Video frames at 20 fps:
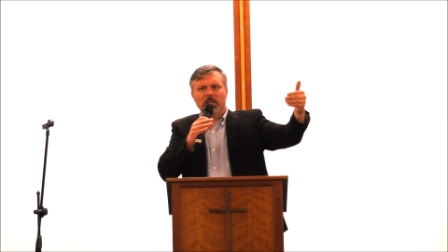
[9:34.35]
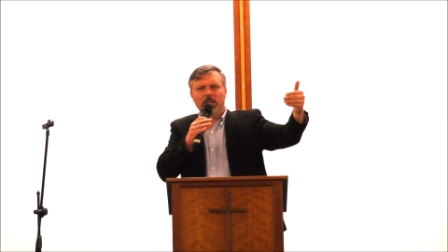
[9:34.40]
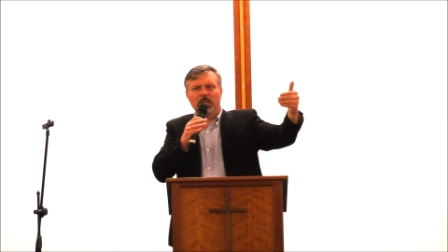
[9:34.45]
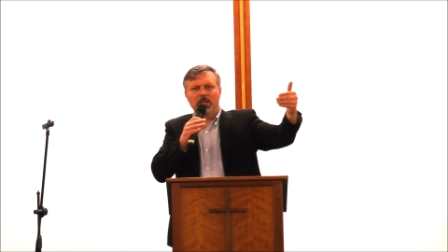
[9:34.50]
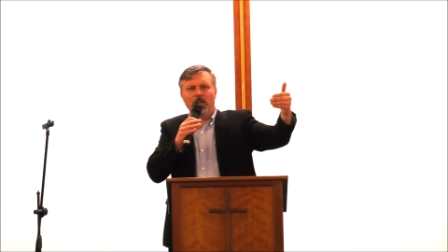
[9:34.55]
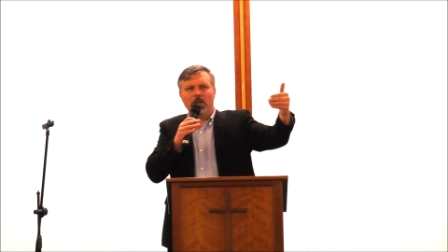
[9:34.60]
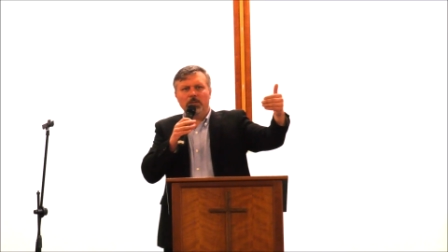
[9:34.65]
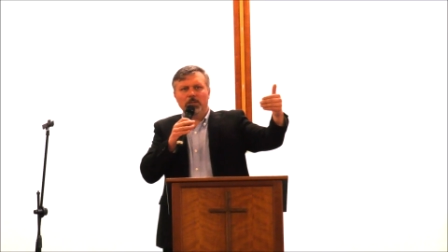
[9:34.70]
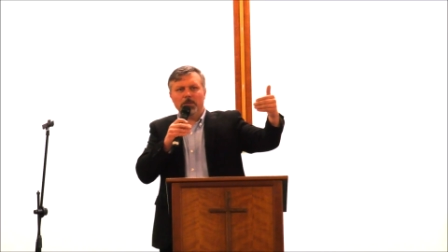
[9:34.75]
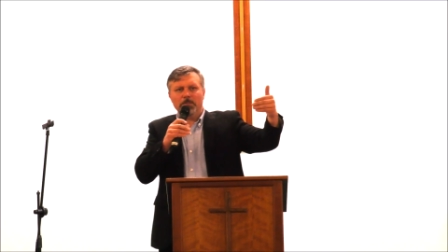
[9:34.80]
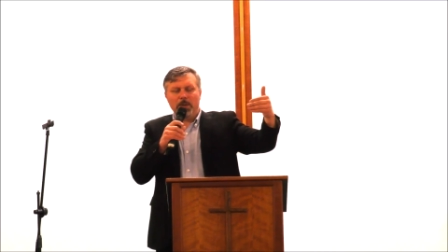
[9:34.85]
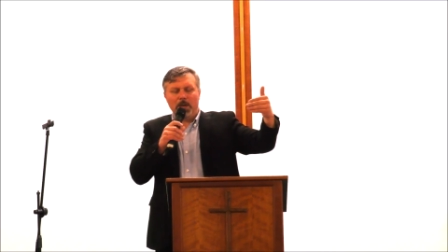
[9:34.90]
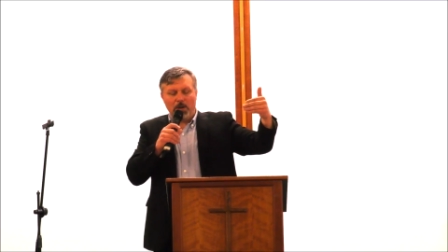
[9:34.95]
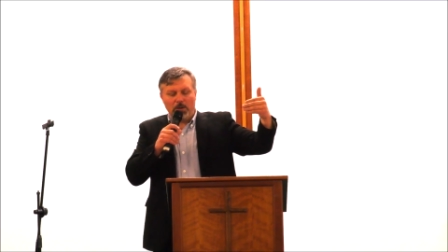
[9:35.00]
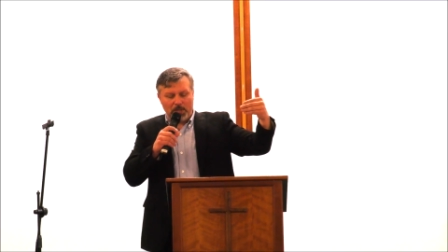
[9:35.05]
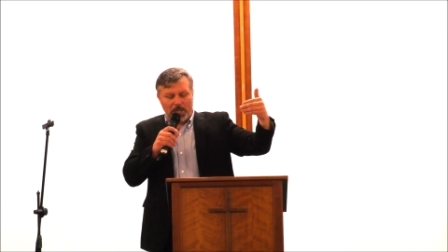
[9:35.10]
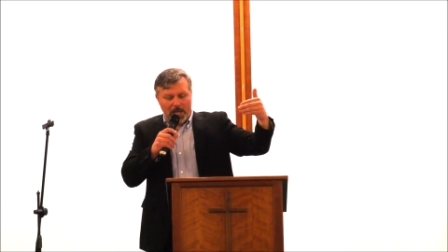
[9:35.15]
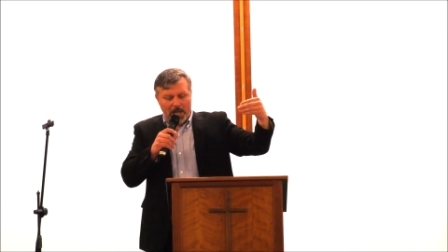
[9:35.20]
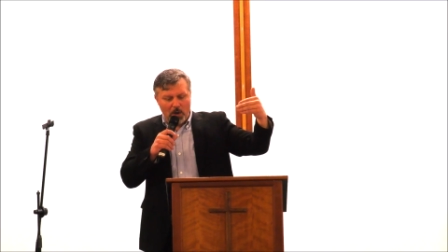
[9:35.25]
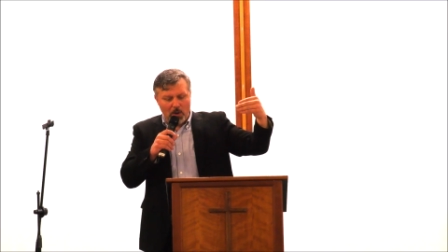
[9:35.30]
not
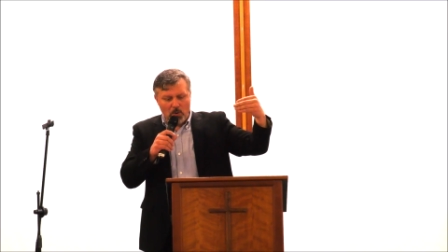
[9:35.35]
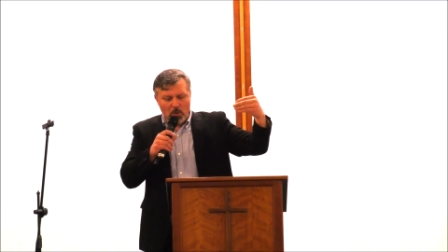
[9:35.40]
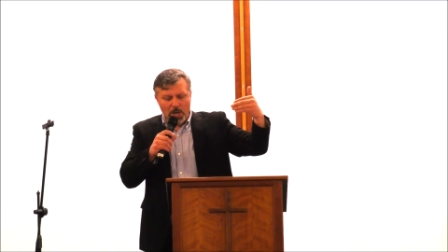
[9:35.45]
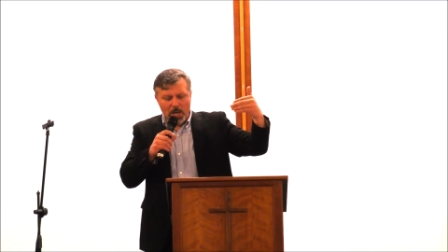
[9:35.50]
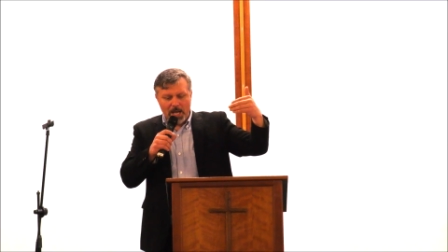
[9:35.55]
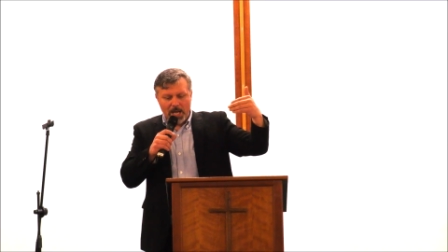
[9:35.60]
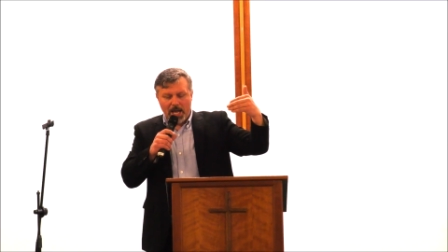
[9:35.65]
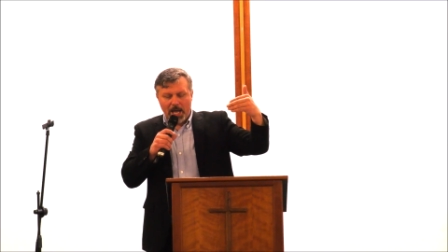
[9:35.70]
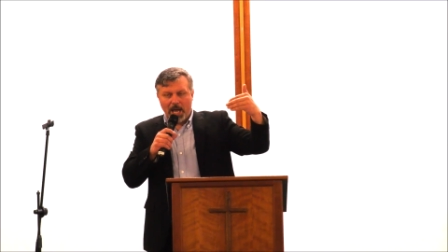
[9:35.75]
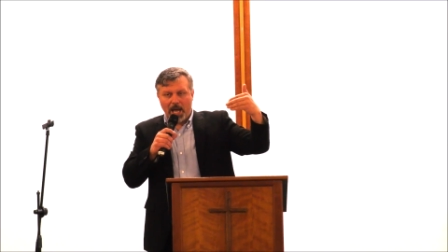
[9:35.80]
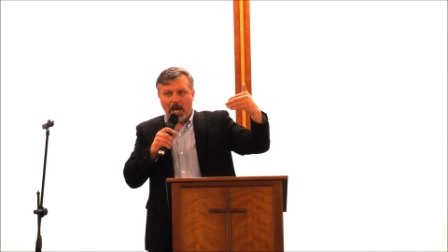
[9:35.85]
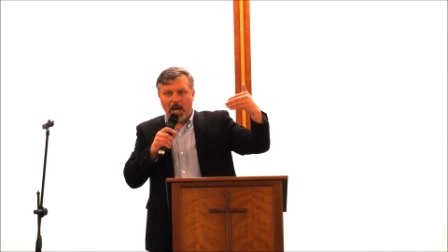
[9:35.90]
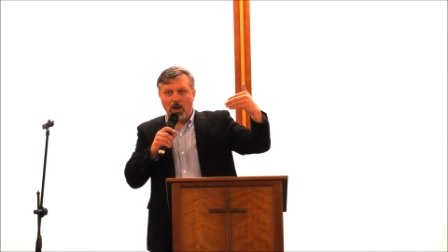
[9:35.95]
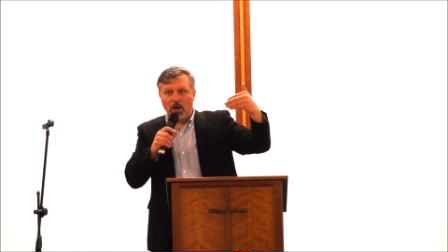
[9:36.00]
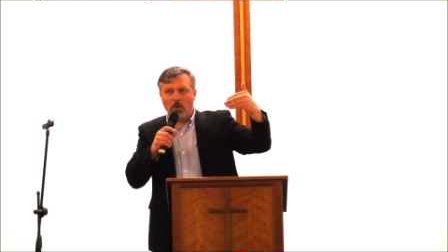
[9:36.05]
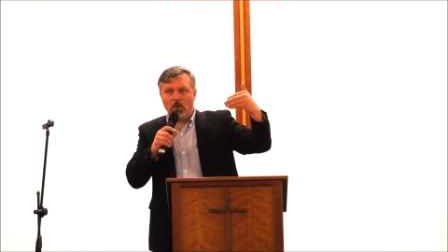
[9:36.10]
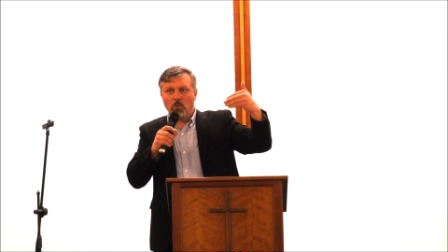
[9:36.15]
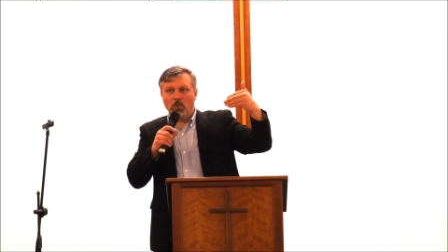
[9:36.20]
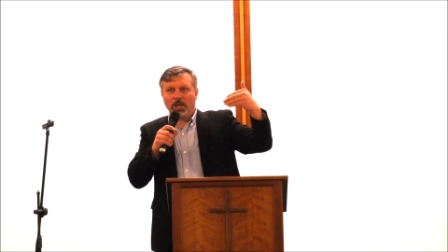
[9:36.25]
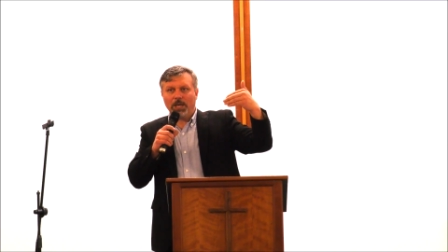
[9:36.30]
about how,
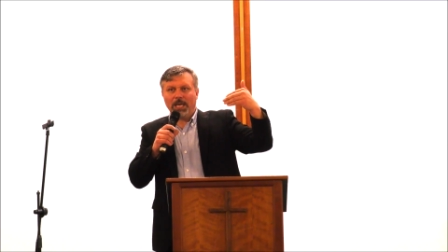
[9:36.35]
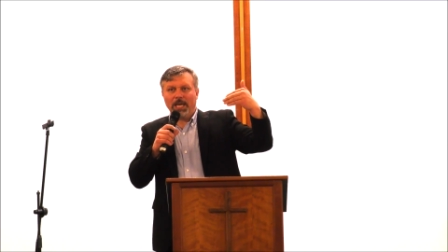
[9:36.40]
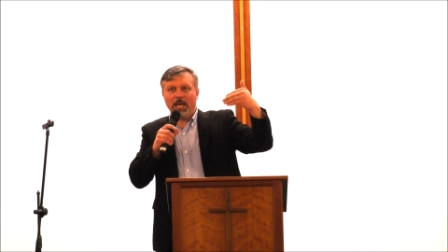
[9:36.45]
how